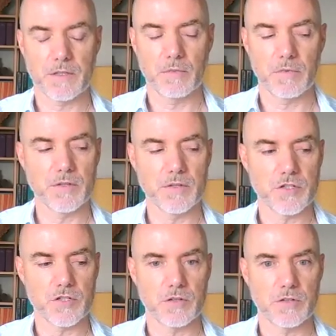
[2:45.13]
They want to
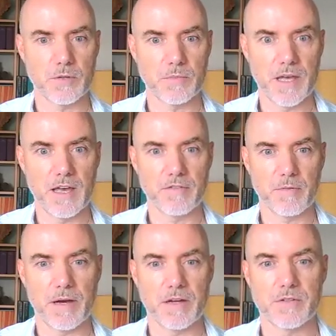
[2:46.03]
share the behavior
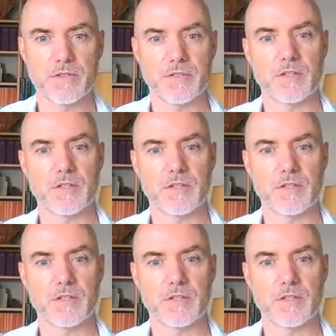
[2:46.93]
patterns.